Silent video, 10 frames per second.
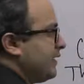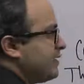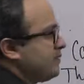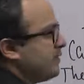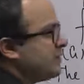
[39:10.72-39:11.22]

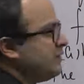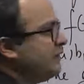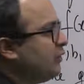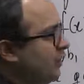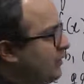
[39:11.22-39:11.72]
expression
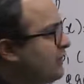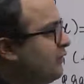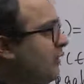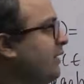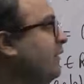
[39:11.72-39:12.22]
will always
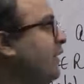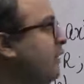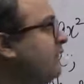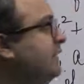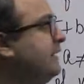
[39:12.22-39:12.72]
fall in one
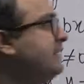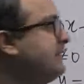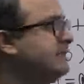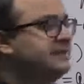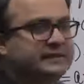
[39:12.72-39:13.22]
of these
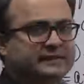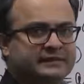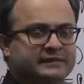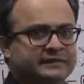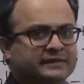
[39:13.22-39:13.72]
6
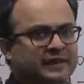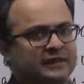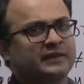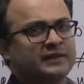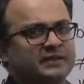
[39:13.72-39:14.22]

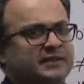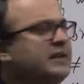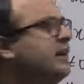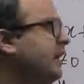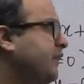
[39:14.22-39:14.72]
categories.
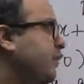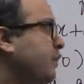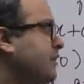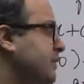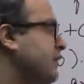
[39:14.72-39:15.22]
And of
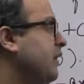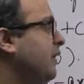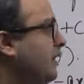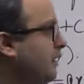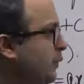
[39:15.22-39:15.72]
course,
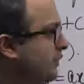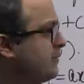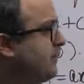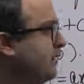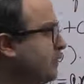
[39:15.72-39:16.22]
with
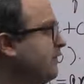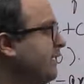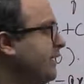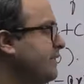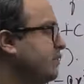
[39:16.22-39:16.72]
respect to the
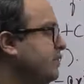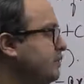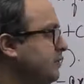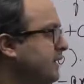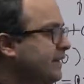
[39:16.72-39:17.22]
y-axis
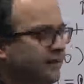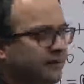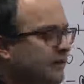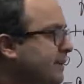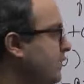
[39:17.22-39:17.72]
also,
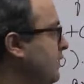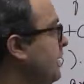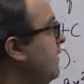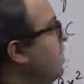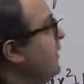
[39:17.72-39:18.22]

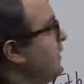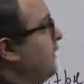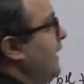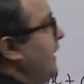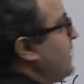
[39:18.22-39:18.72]
the
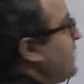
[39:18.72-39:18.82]
y-axis